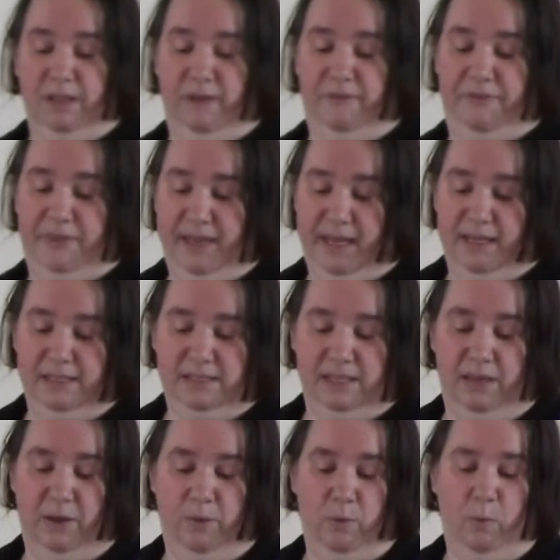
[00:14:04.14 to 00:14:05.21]
of things
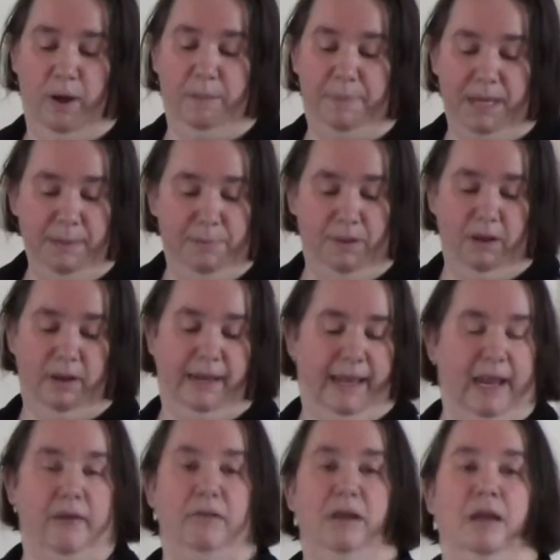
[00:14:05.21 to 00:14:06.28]
where people are
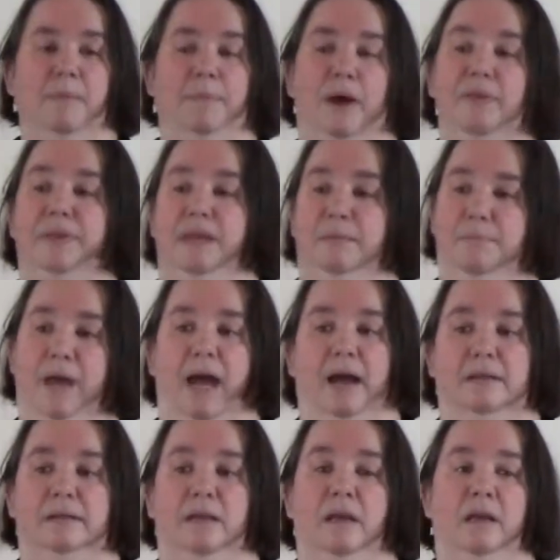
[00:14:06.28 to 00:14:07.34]
caring about the
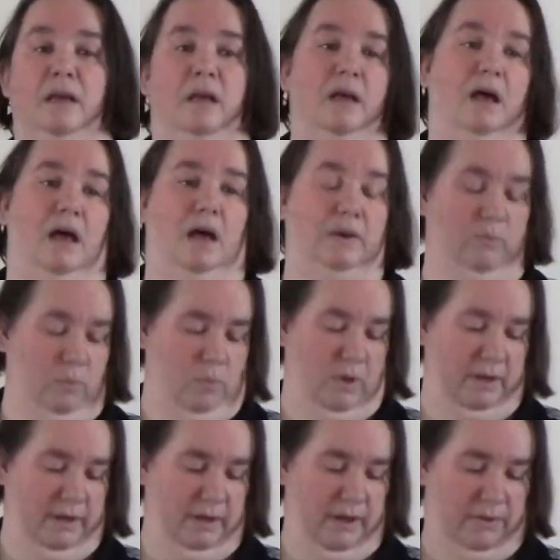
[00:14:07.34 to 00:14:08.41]
impact on
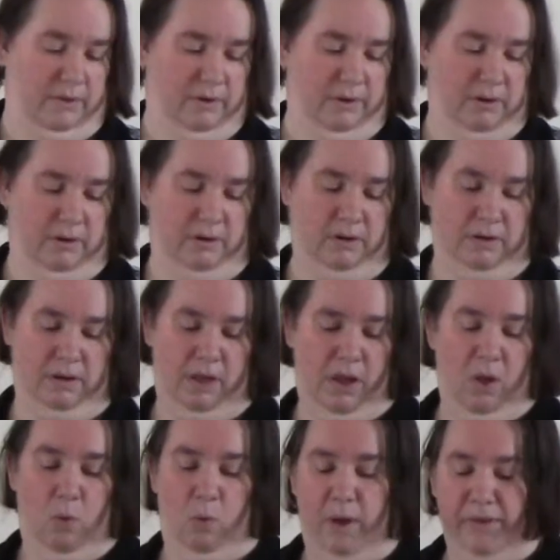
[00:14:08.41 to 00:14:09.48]
one another,
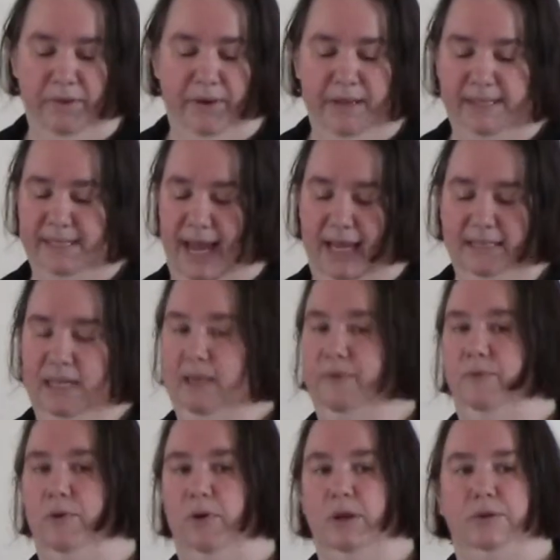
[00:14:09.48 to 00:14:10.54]
whether it's asking
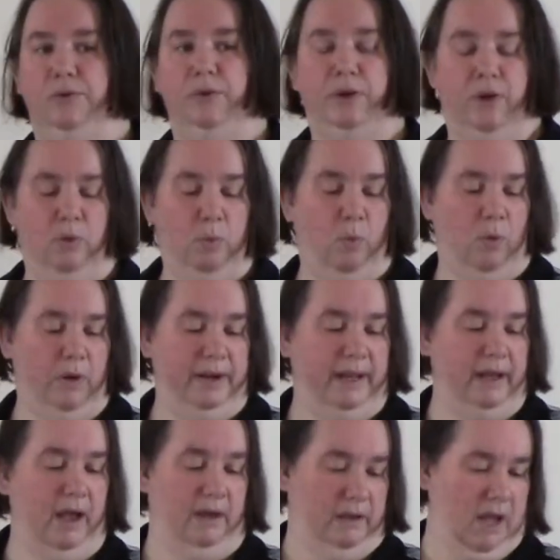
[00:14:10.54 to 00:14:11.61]
for a trigger
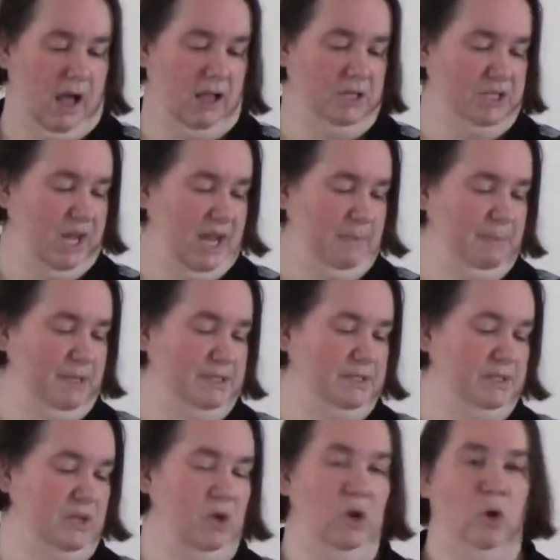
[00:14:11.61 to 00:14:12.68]
warning on a college
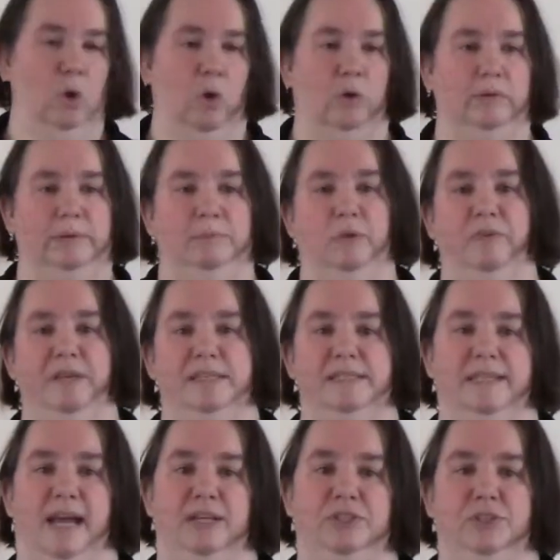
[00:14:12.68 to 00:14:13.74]
campus or removing
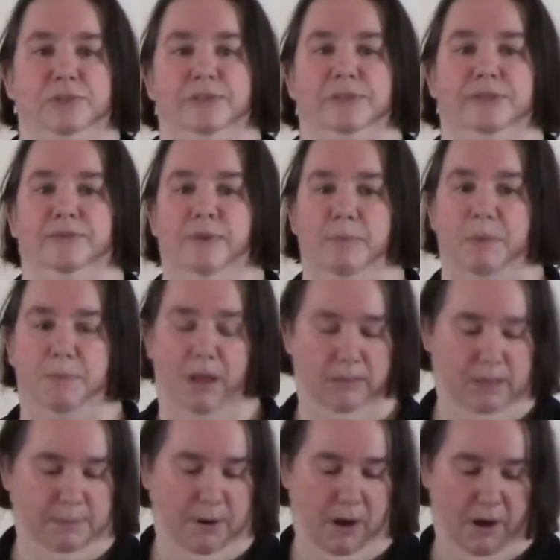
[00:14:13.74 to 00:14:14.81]
statues from a
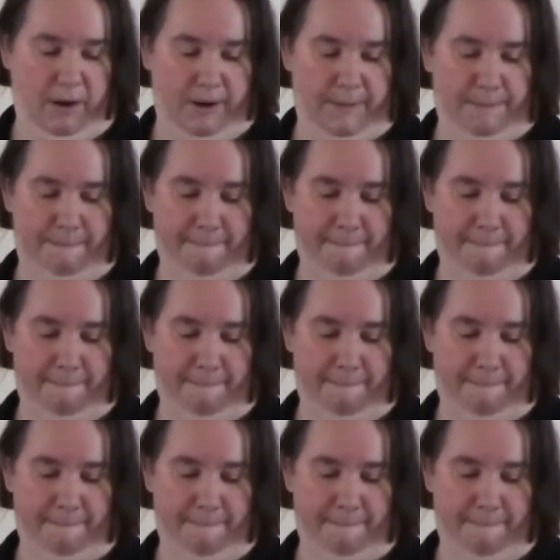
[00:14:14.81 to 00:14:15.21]
public park.